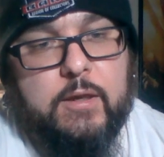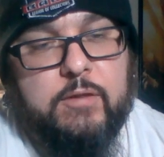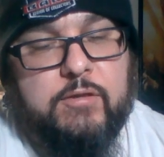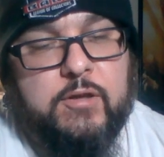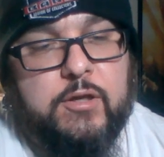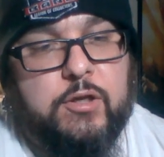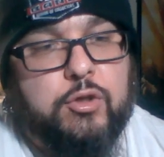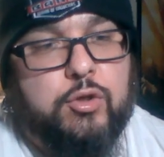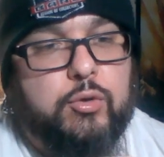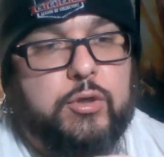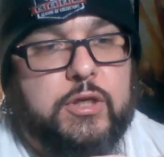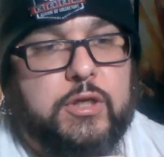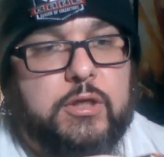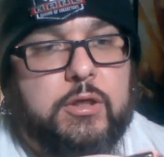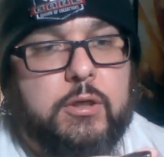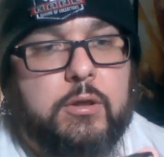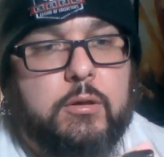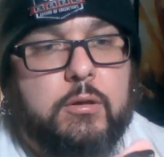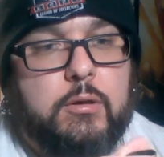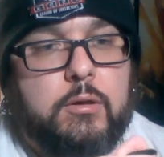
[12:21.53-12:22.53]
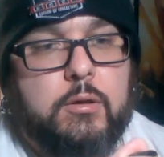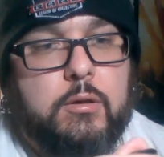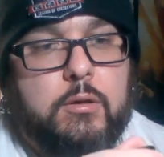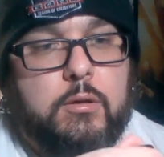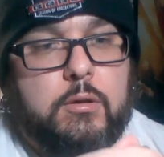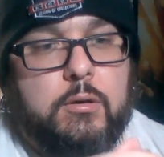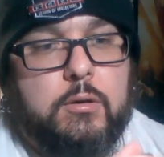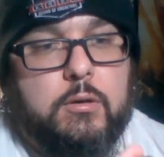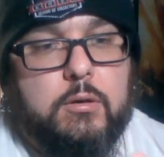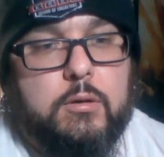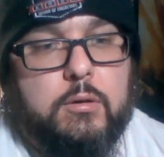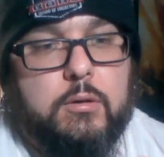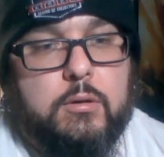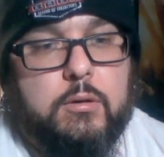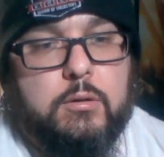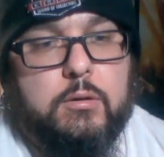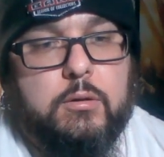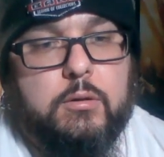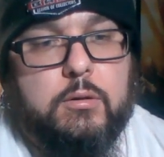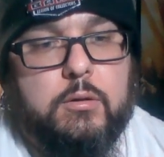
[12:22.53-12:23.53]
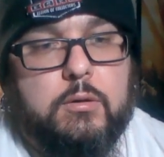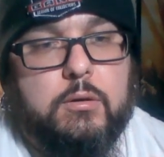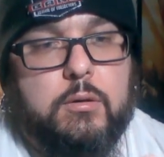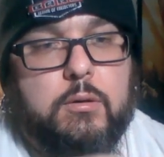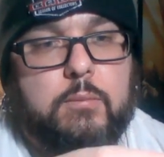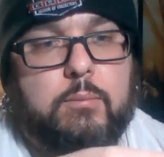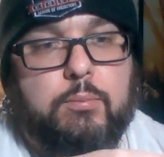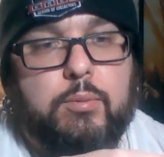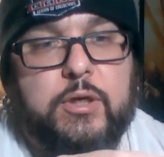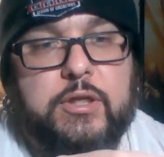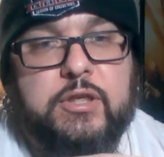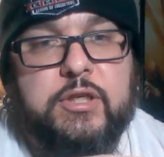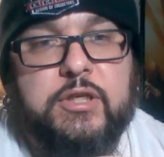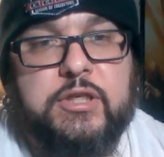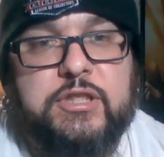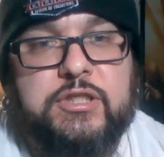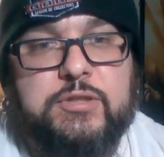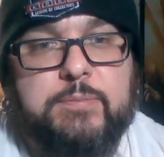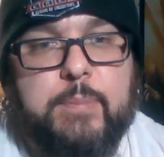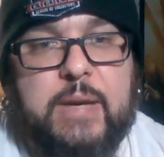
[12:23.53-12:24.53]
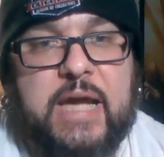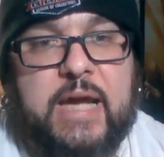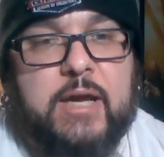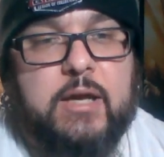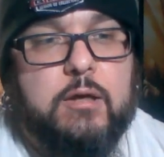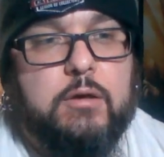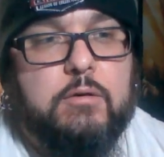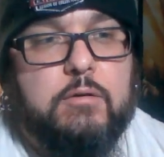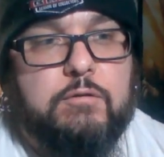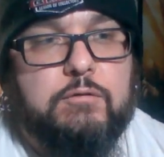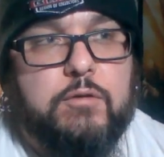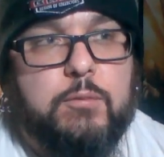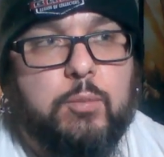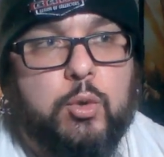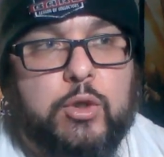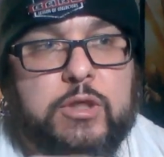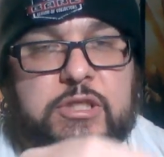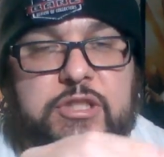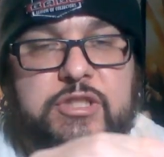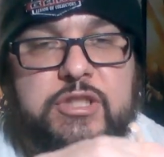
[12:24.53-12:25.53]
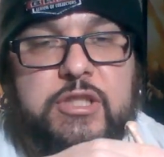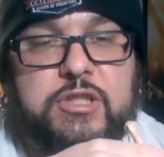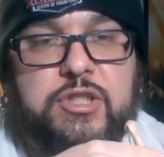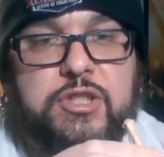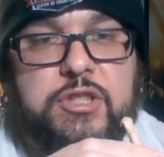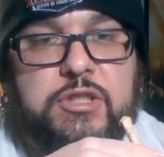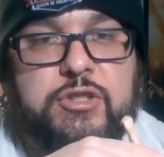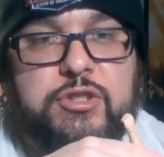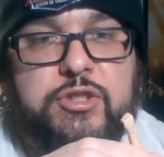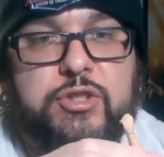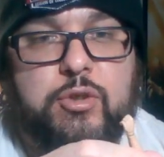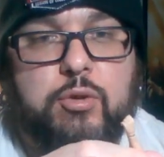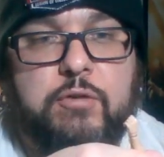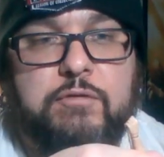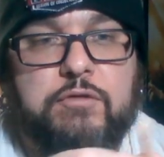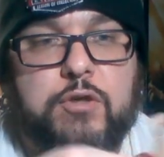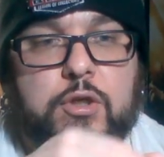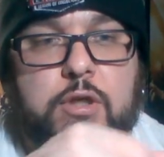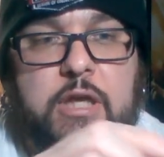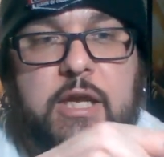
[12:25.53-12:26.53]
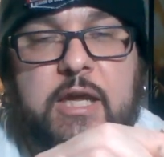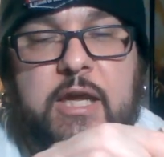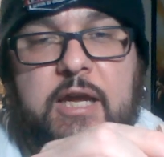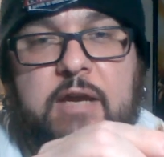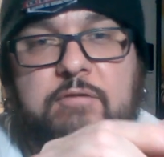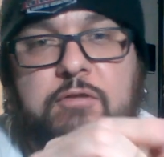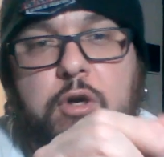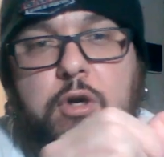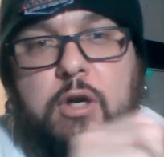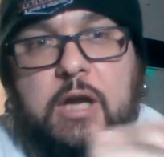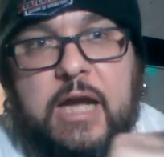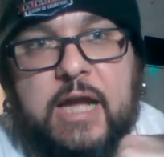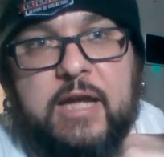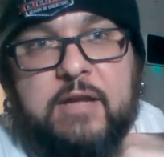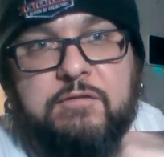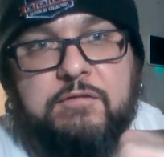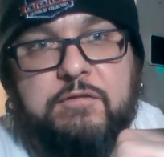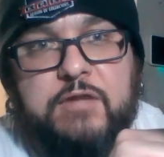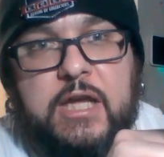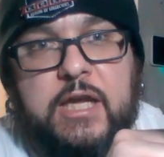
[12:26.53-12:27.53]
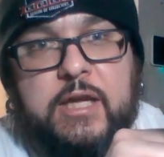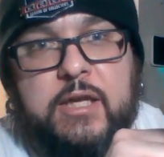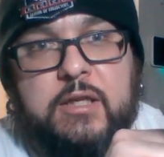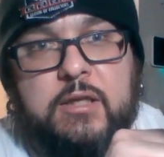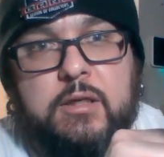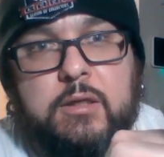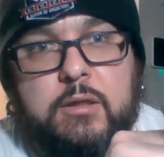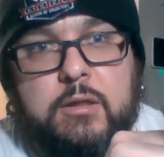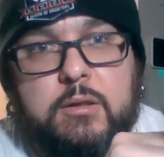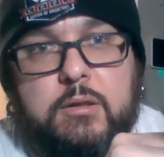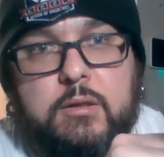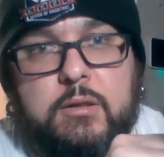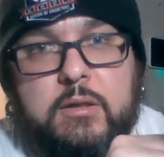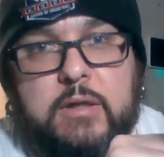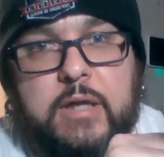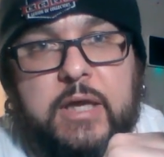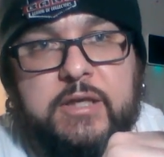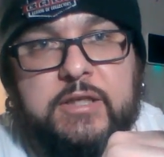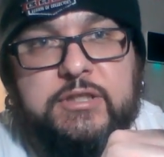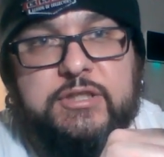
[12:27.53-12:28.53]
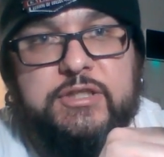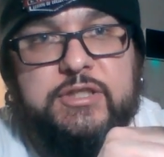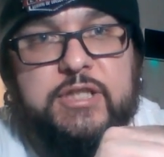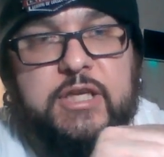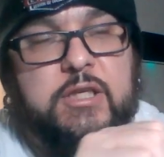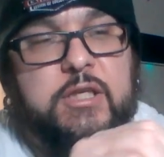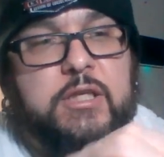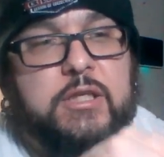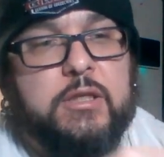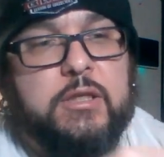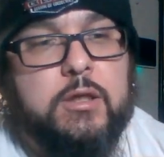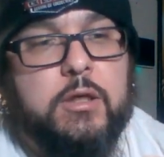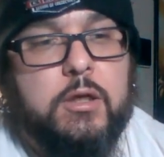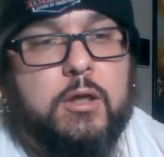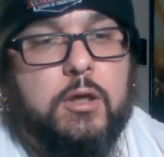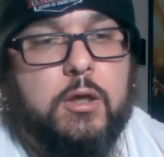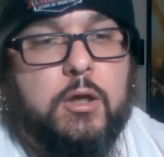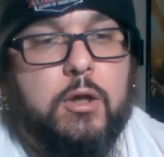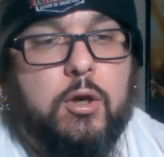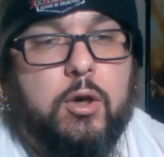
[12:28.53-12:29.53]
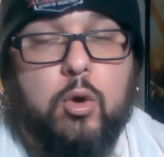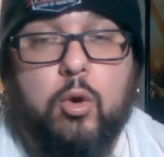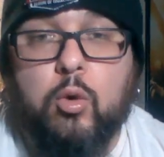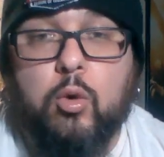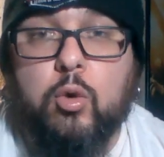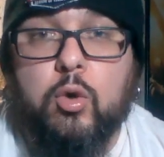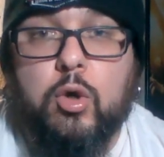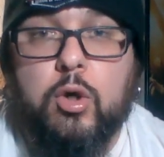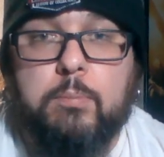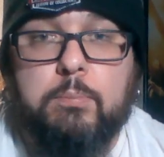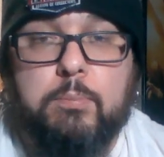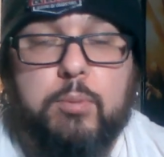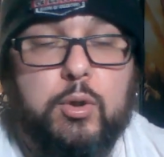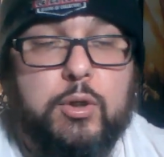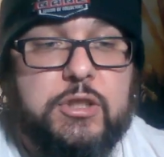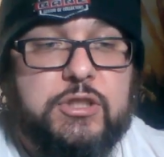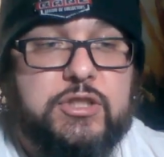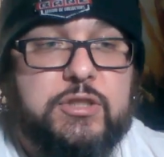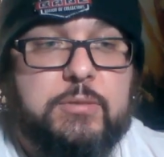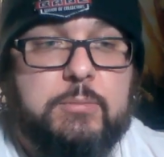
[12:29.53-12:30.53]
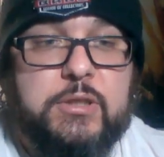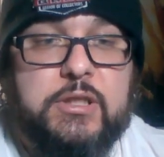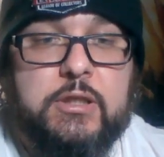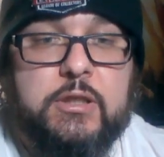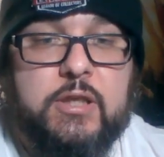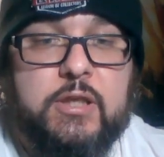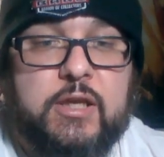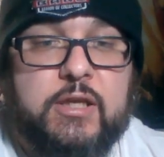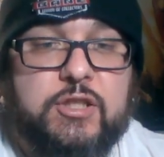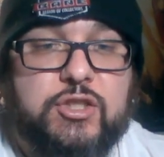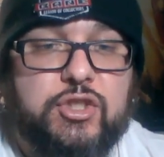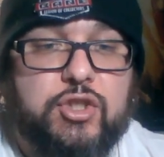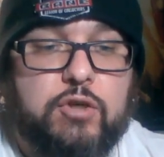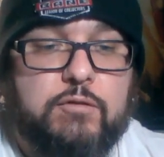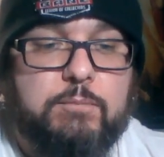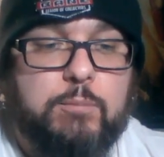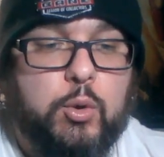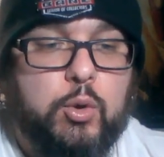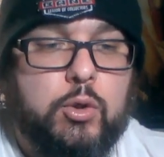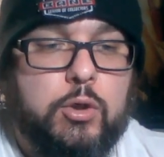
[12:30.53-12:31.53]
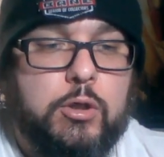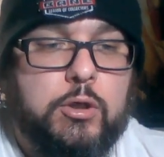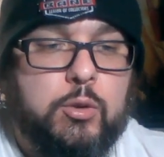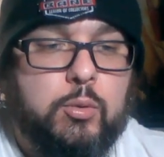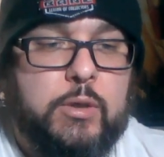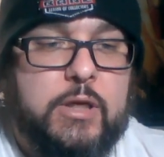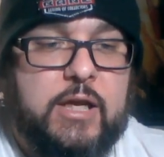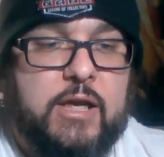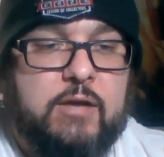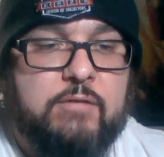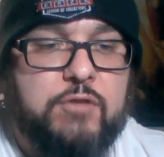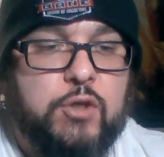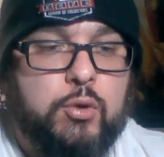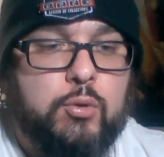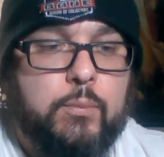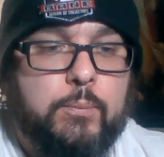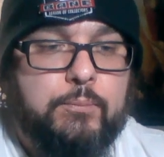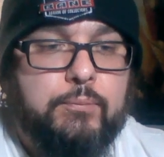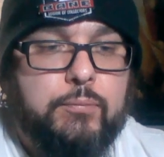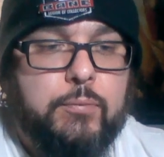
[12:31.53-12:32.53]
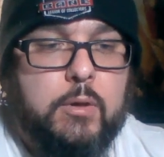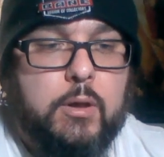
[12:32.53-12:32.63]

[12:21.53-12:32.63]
And then you can bring the knees back for more extension. So if you're going to have her high flying and extending or putting somebody in like a surfboard or what have you,